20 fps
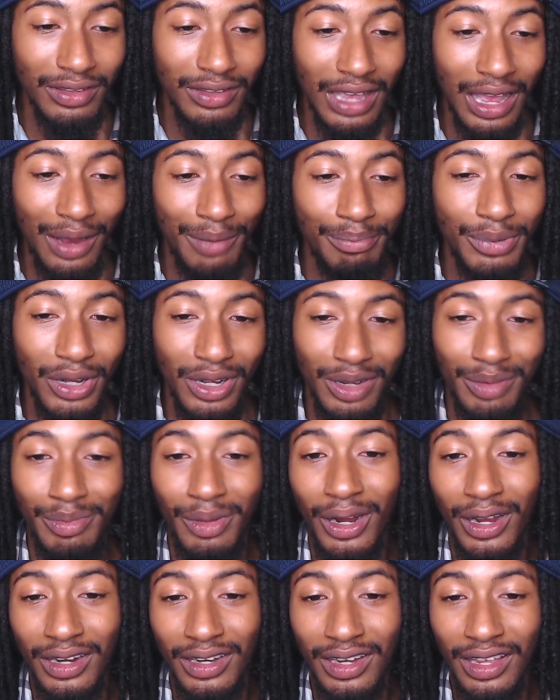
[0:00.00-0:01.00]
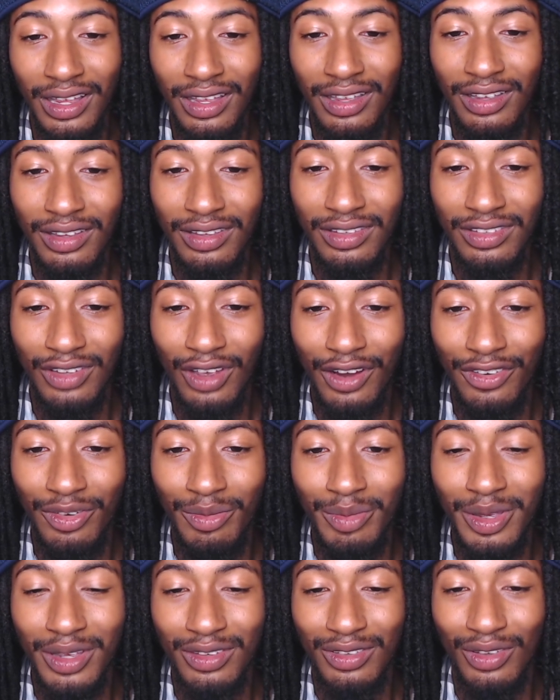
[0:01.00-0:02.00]
I bookmarked. Sorry for
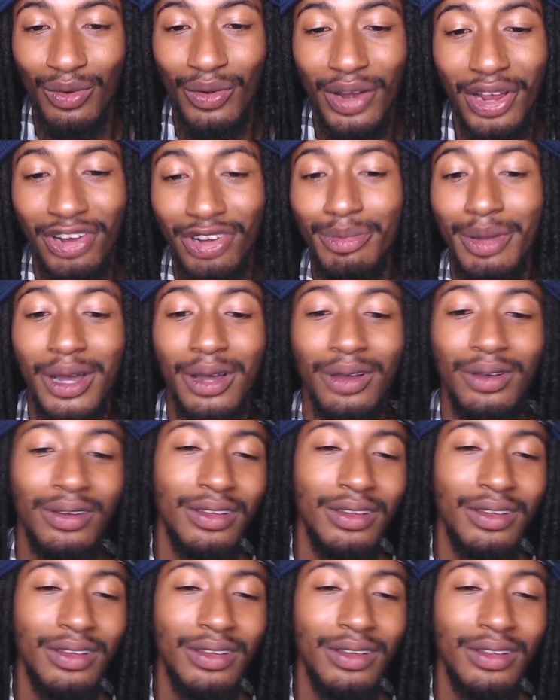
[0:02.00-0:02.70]
being so roundabout.